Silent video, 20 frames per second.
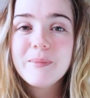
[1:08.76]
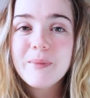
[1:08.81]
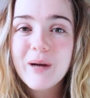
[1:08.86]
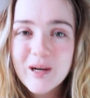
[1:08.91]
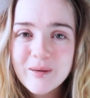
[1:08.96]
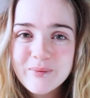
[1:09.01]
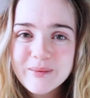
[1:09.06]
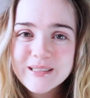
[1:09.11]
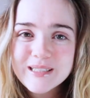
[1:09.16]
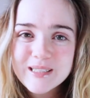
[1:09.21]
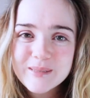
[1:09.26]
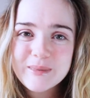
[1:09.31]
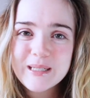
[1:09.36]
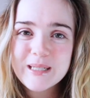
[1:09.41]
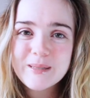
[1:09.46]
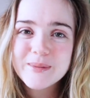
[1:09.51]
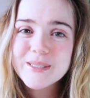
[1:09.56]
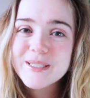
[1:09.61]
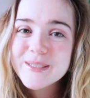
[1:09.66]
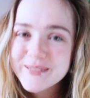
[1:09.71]
I'm hoping to be
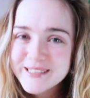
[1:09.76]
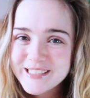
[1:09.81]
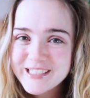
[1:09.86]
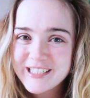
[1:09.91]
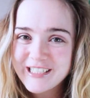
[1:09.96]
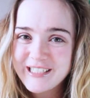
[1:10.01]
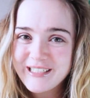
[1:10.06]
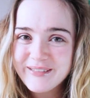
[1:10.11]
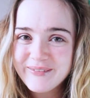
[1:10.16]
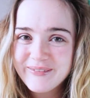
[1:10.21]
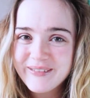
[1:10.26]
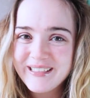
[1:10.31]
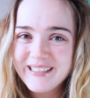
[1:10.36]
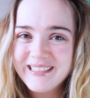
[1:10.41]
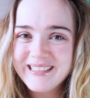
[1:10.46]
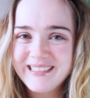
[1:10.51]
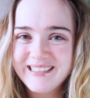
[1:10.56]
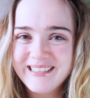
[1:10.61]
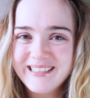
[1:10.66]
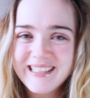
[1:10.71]
able to achieve.
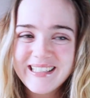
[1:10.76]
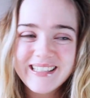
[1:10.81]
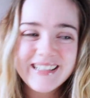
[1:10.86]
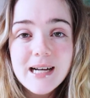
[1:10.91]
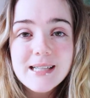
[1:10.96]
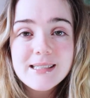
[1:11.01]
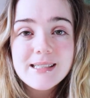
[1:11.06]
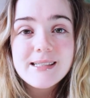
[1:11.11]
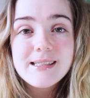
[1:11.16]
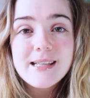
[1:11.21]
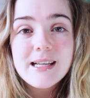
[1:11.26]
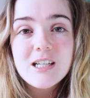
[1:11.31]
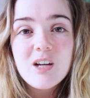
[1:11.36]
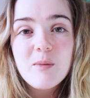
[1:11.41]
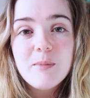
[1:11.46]
As I said,